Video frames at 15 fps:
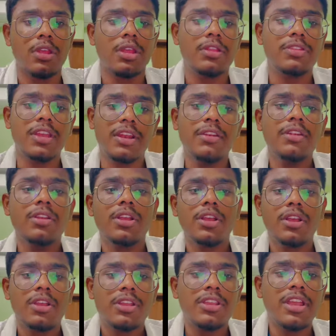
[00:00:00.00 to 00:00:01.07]
Then,
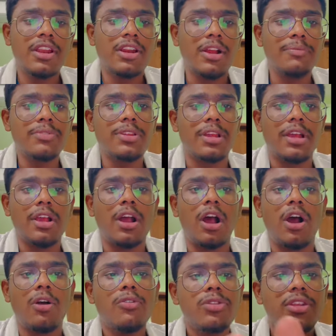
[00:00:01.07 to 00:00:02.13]
here comes the,
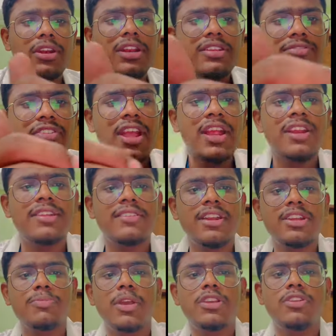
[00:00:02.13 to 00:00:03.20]
uh, the way
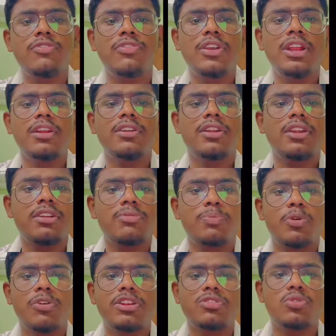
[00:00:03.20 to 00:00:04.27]
dizziness makes you feel and triggers
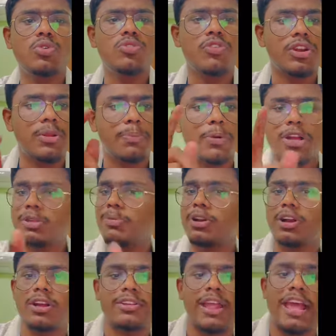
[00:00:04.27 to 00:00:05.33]
provides clues for the possible
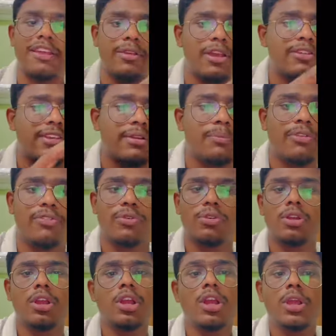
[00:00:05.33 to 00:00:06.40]
cause as I said before.
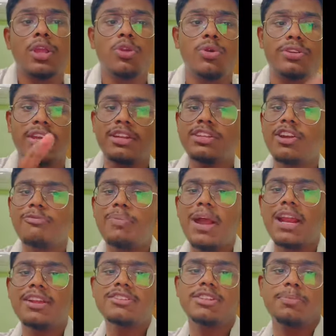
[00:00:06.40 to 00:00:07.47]
Your sense of
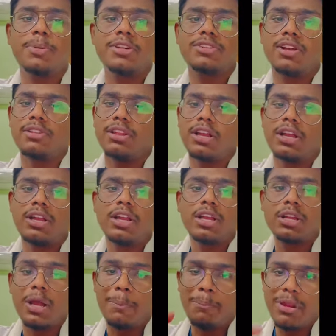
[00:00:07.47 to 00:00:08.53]
balance depends on the
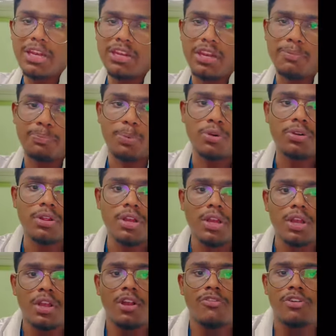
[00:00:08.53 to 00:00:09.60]
combined input
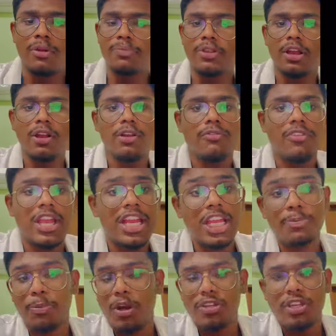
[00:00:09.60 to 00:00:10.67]
from the various
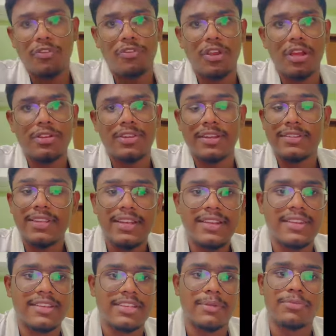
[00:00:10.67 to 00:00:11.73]
parts of your sensory
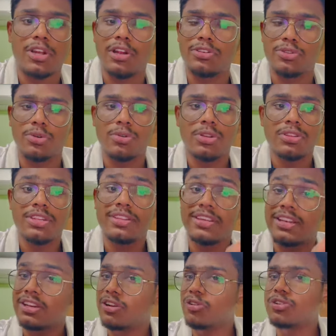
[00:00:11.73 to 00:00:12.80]
systems also. This
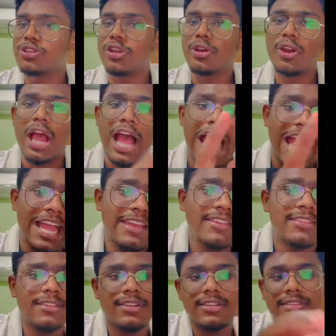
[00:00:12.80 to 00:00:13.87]
includes your
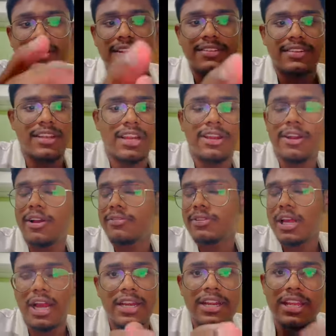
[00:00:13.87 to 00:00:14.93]
eyes, sensory nerves
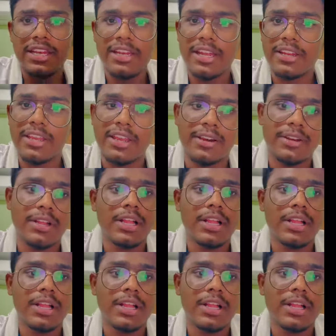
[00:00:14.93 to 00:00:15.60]
and inner ear.